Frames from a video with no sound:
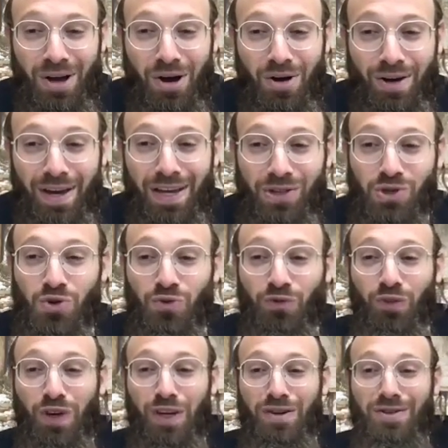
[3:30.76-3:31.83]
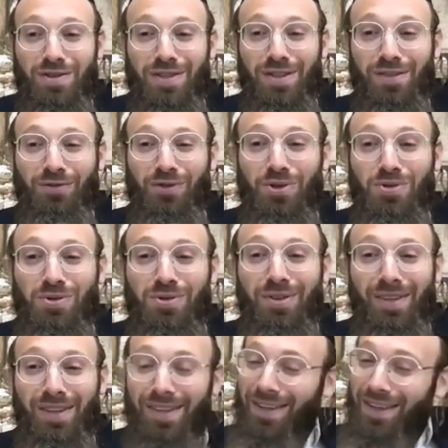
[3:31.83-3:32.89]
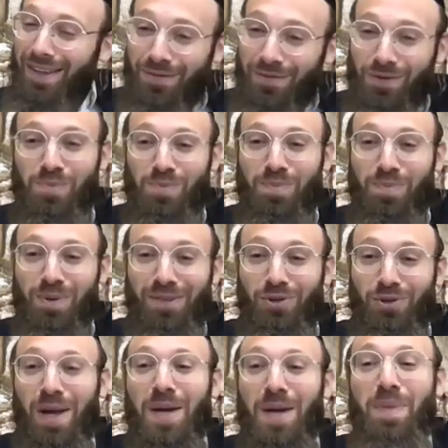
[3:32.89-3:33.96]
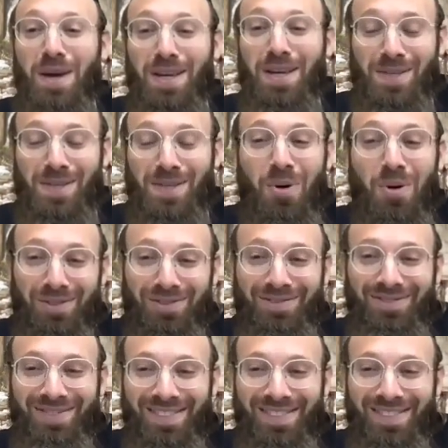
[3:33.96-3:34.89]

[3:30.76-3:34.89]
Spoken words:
Okay, 2 fingers if you like baseball.